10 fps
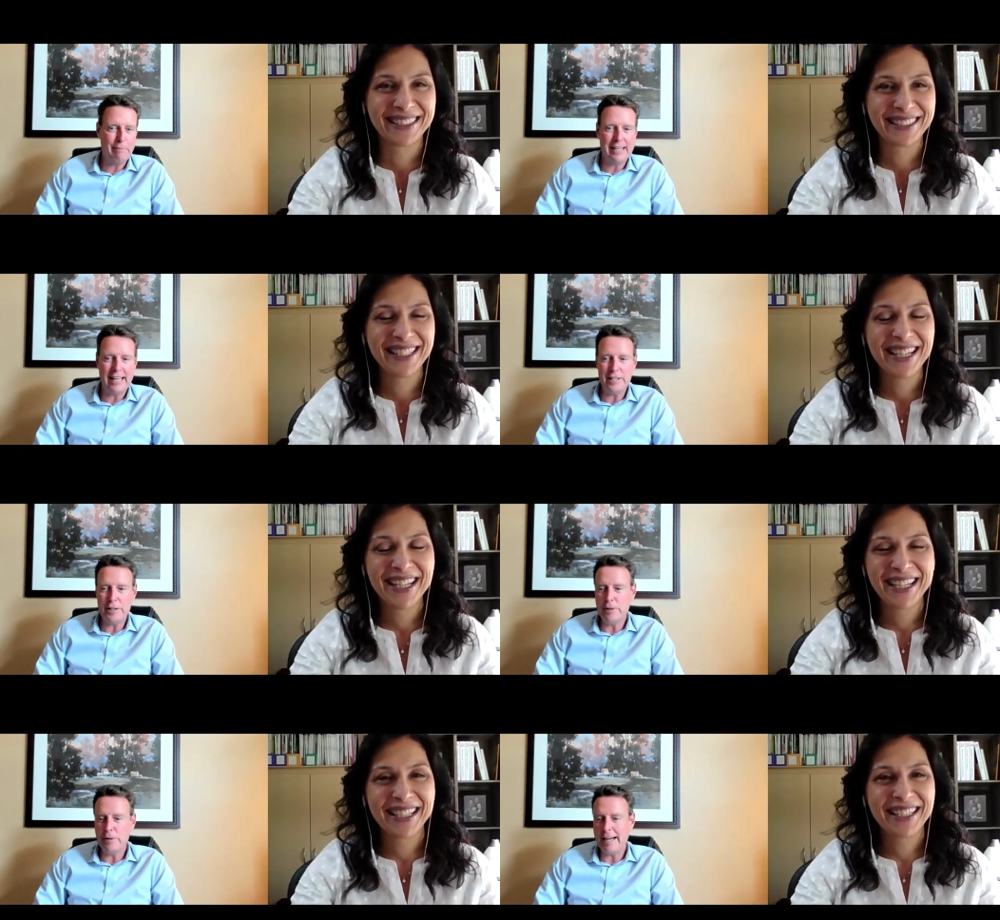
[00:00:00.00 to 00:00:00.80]
Speaker 1: but I
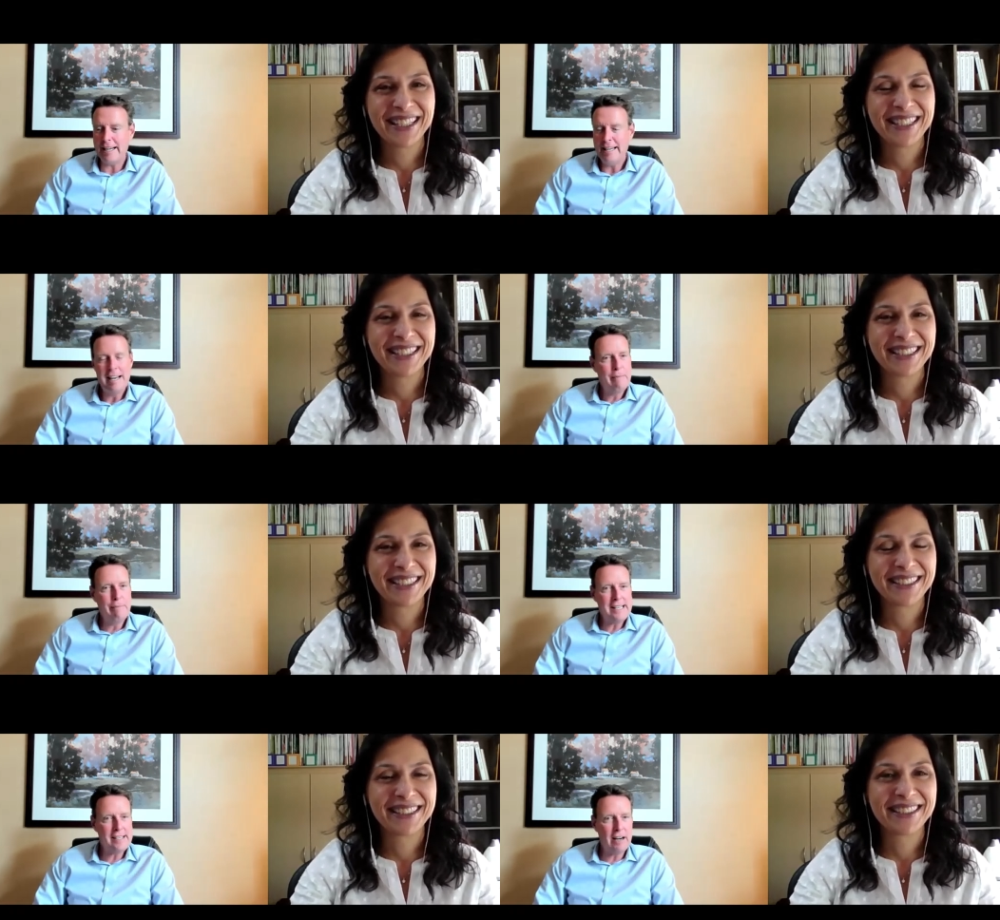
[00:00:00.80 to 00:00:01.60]
do uh,
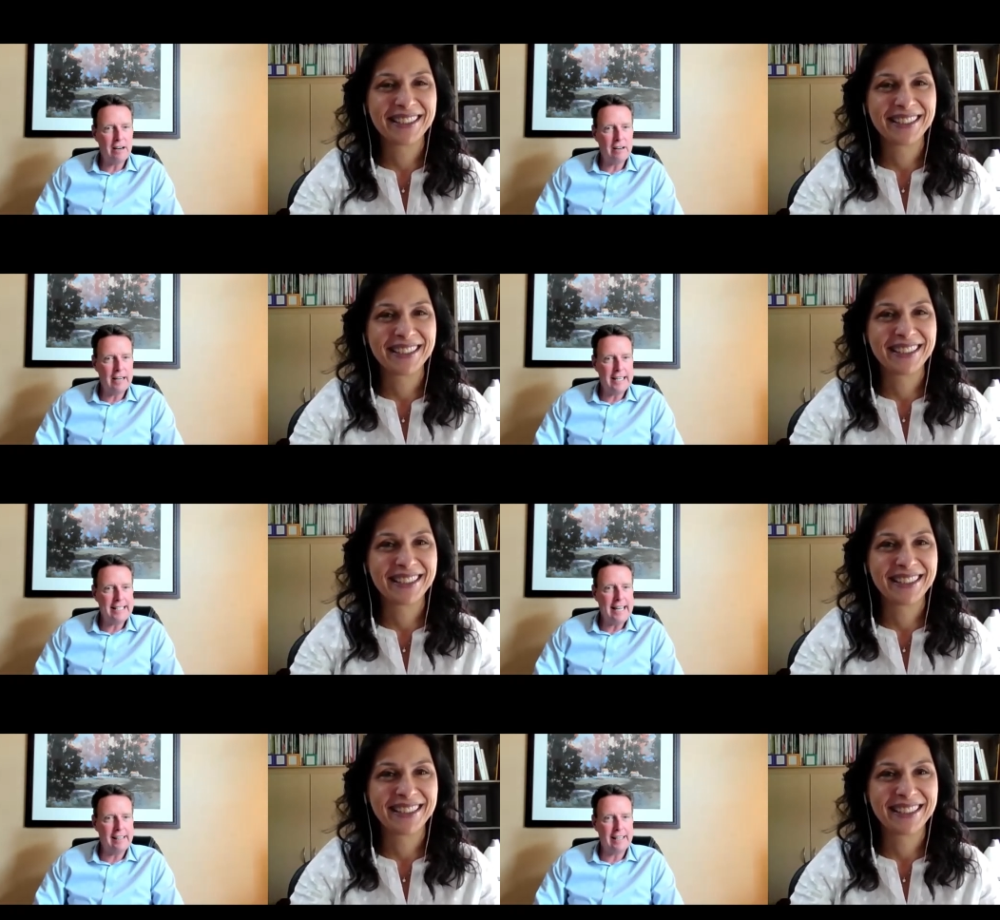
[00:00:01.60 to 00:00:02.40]
miss our uh,
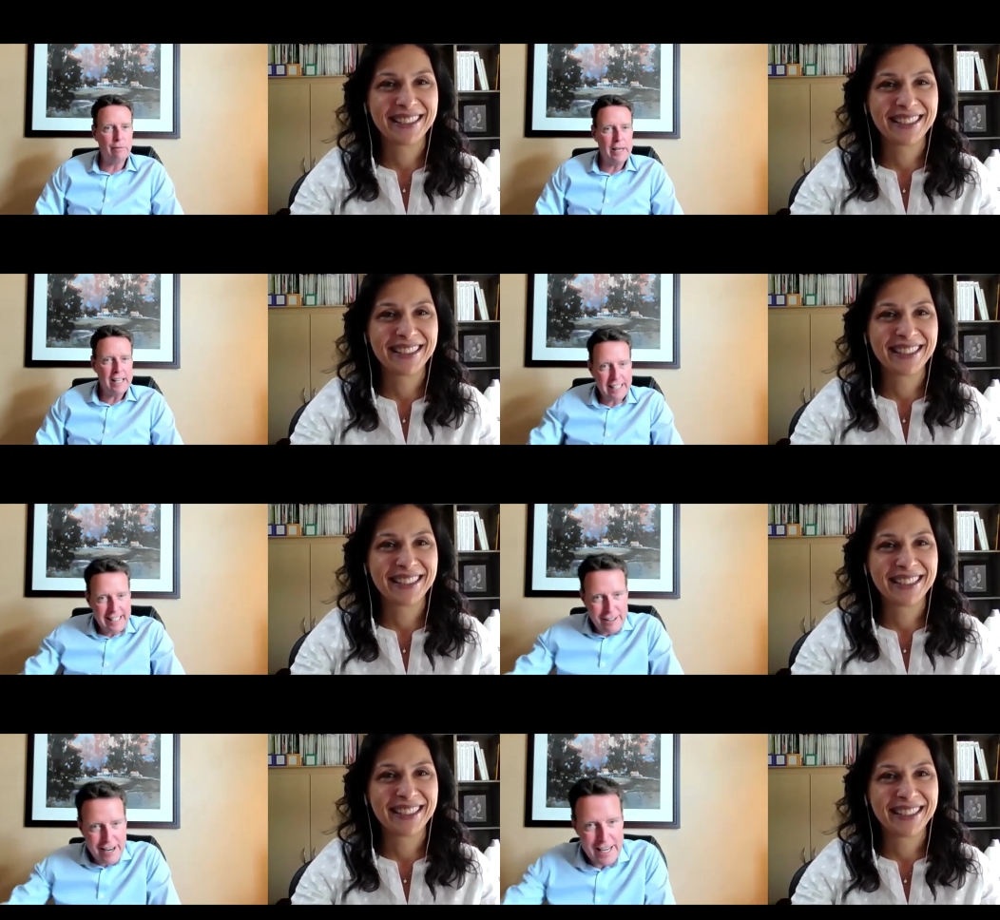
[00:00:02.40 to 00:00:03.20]
daily and weekly
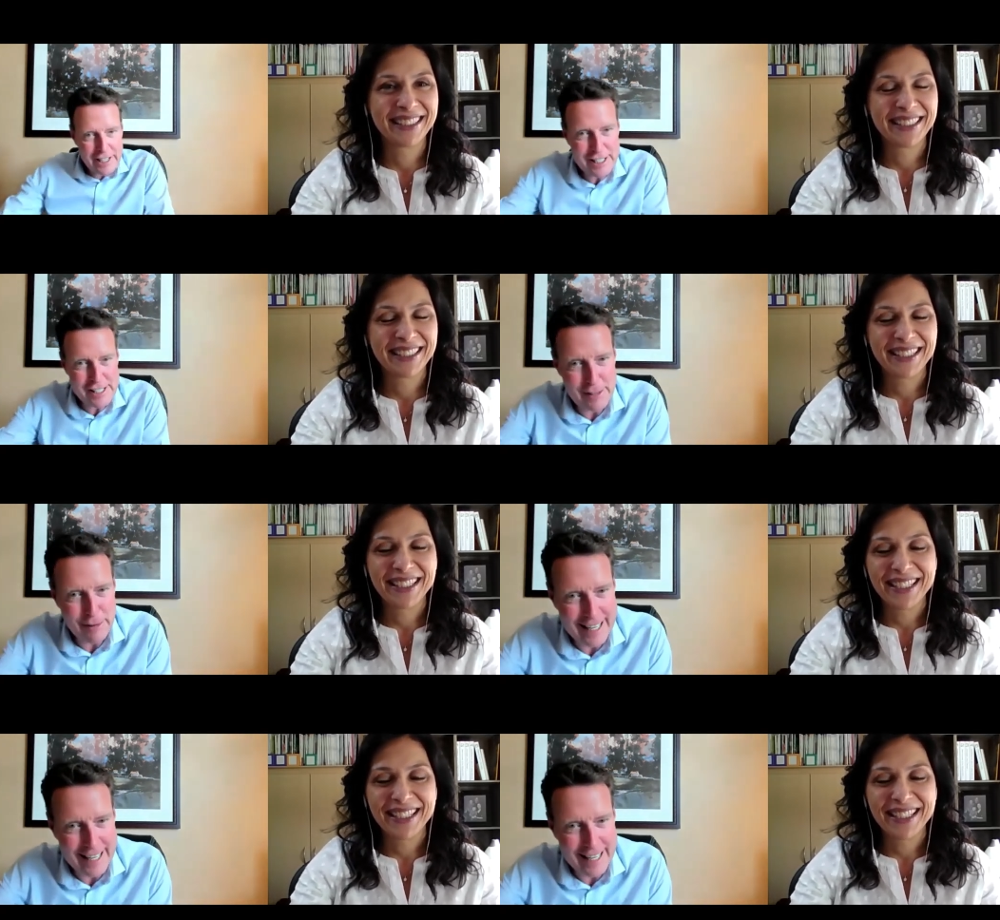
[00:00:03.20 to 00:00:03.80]
interactions that we